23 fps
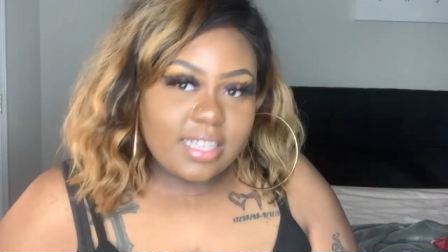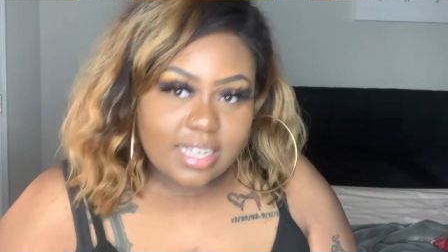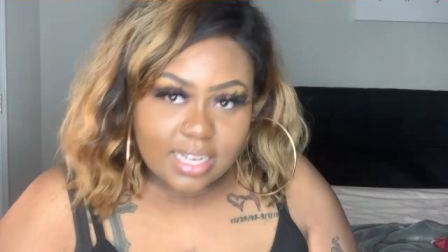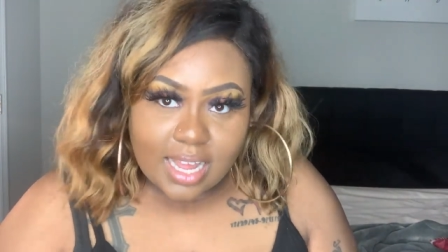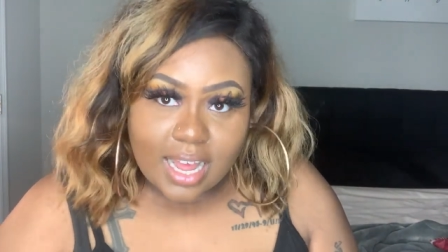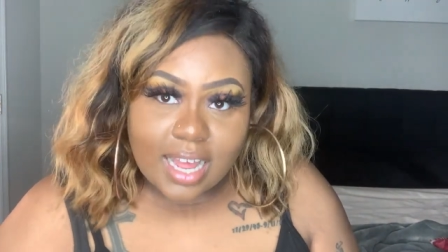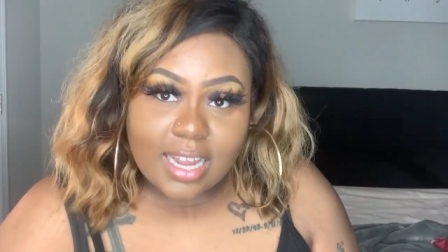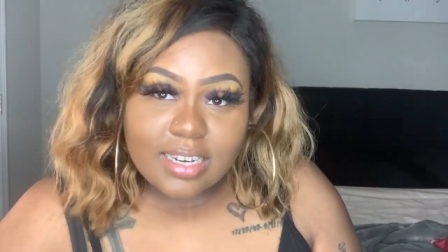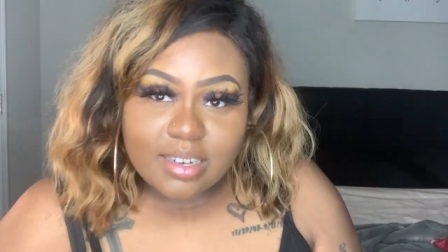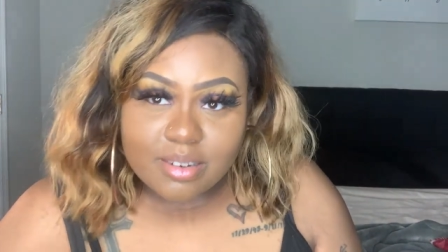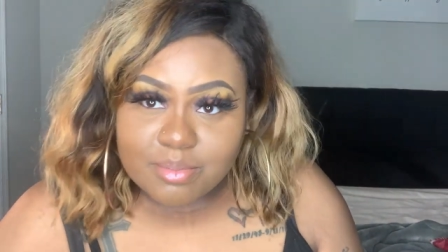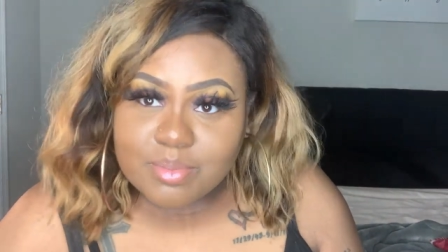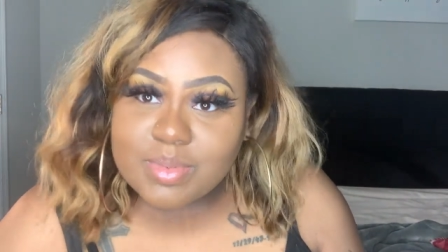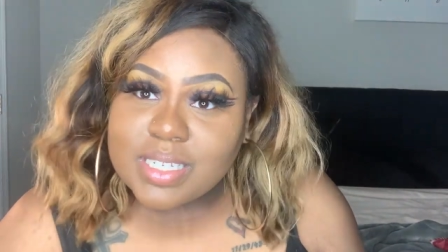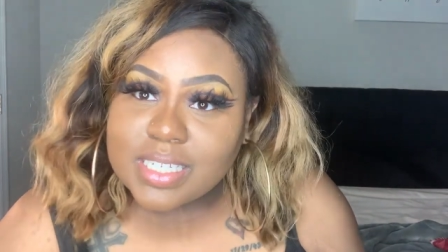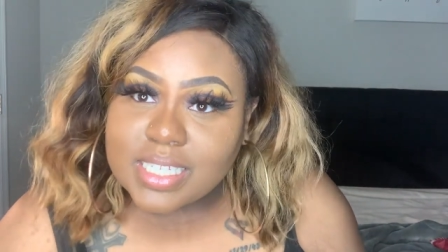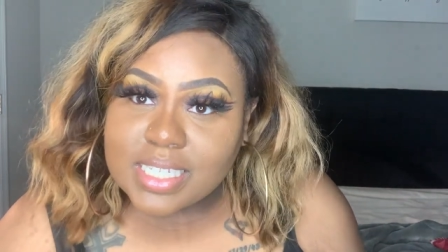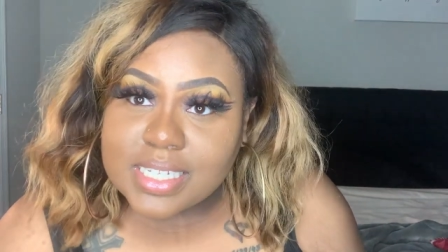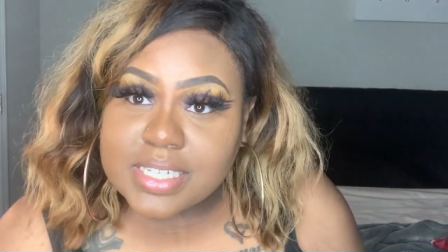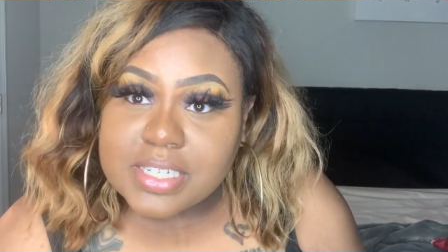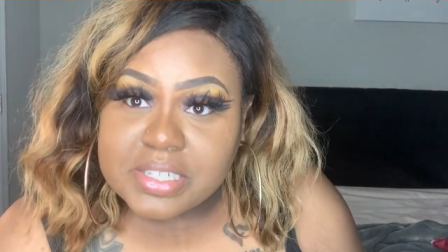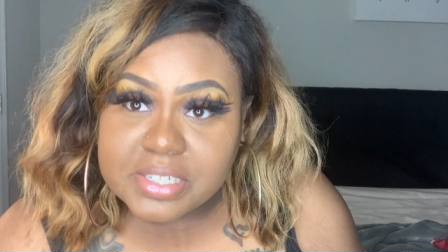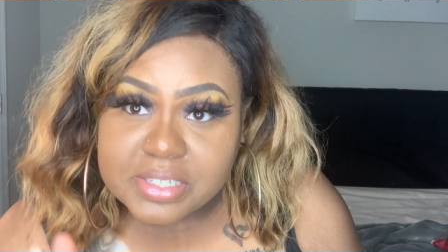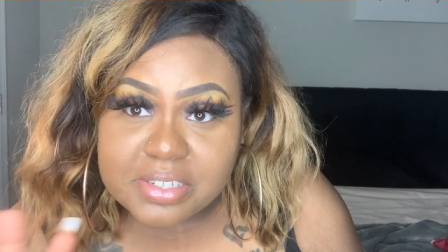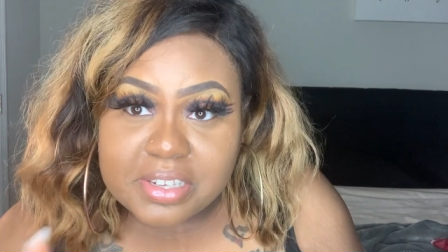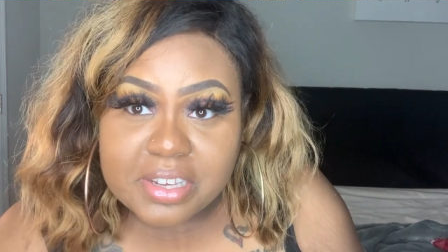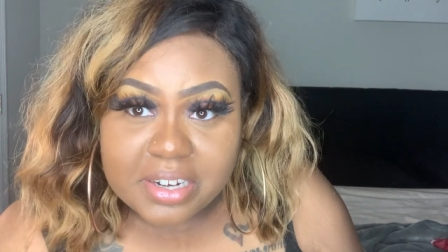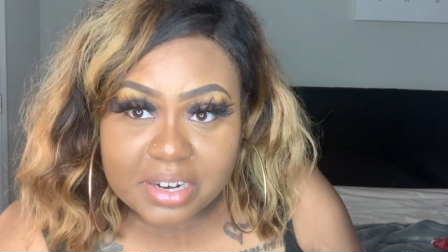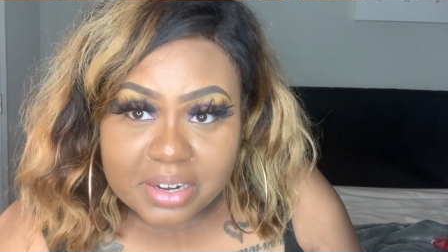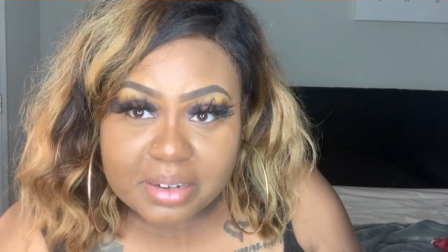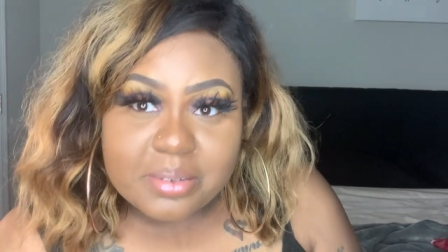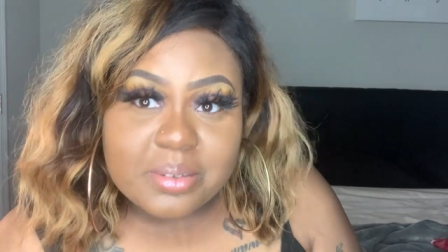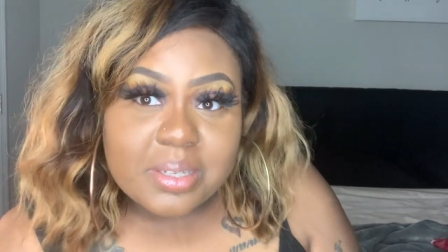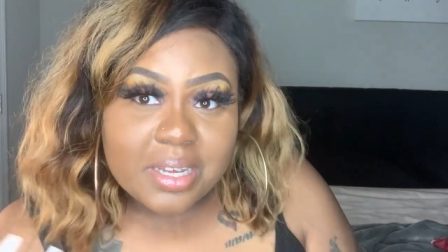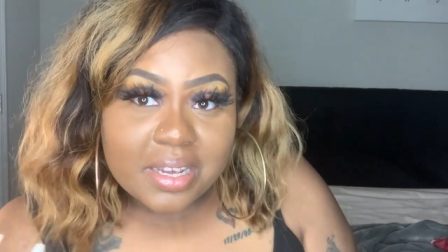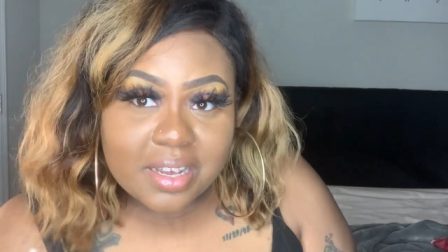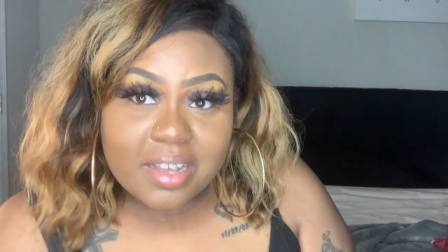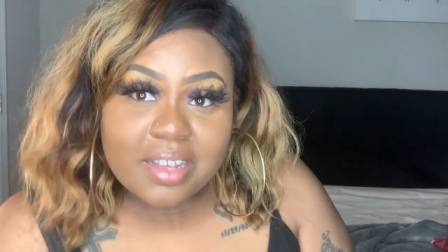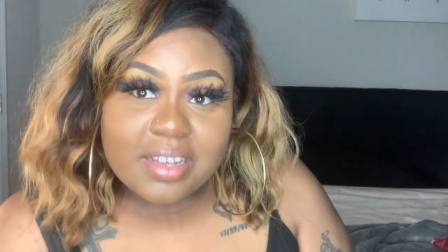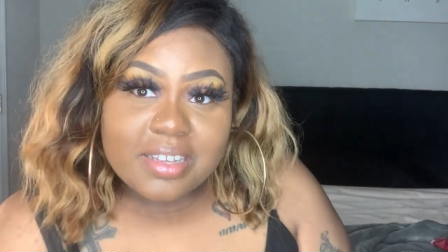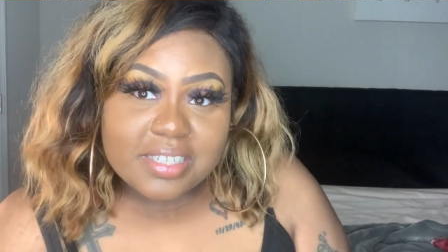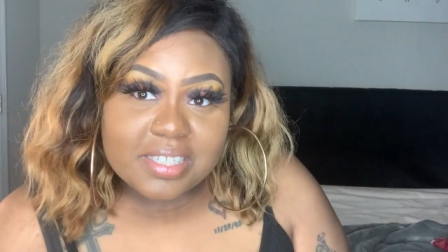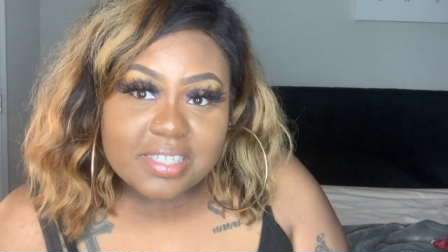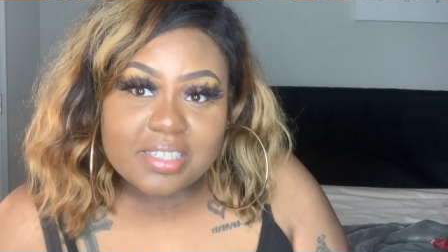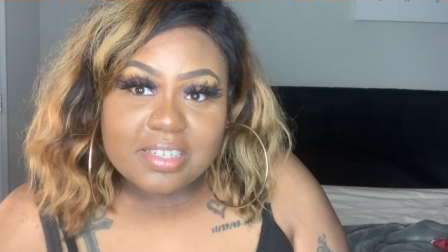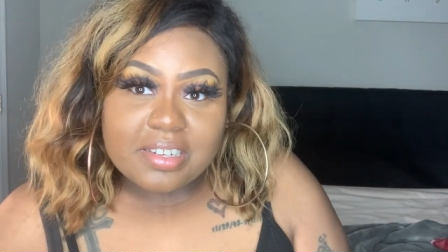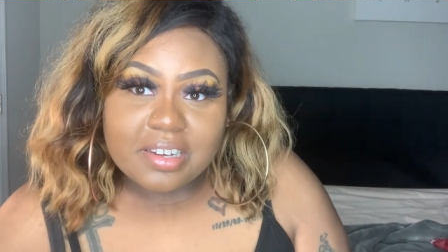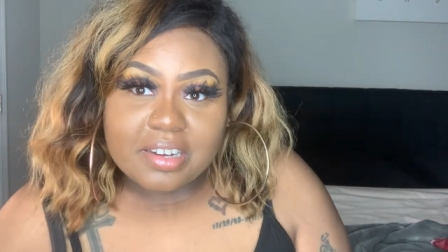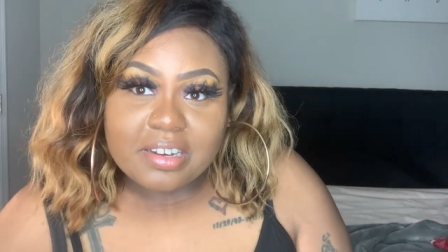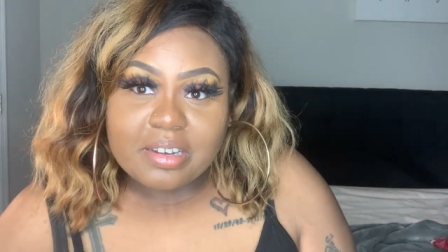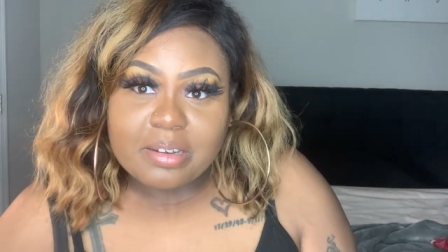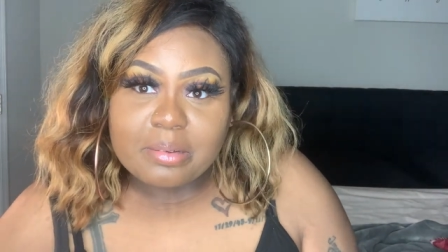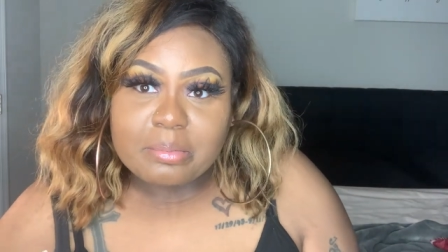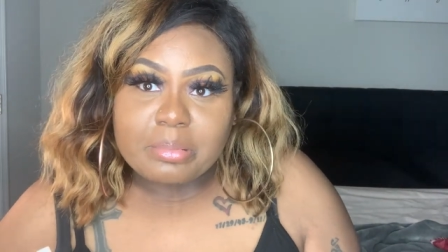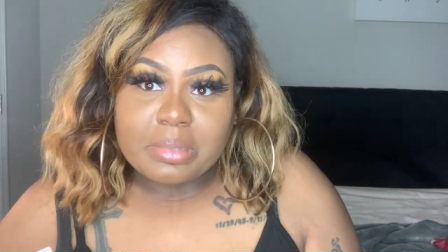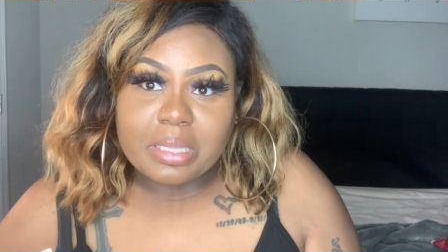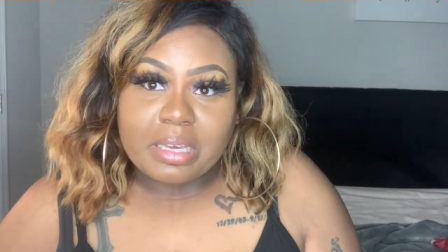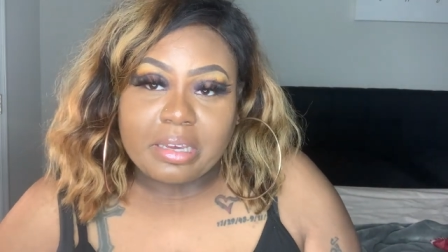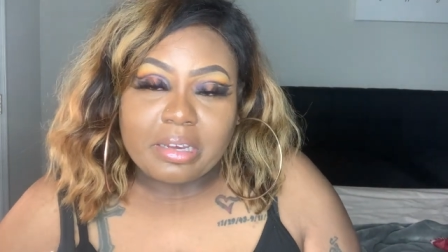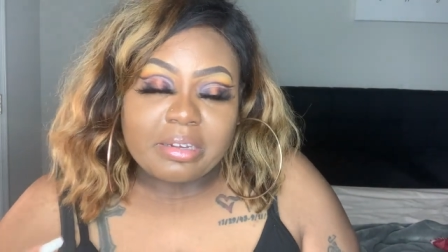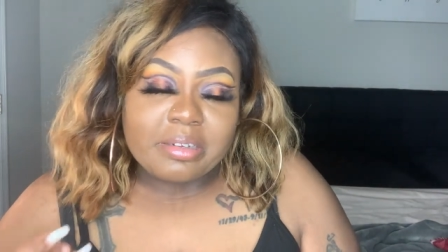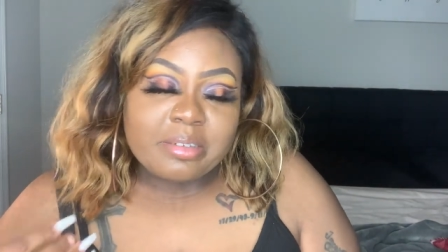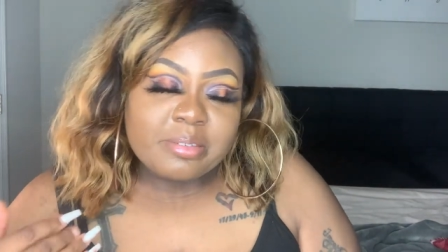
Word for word: the condom is, you know, stuck up there.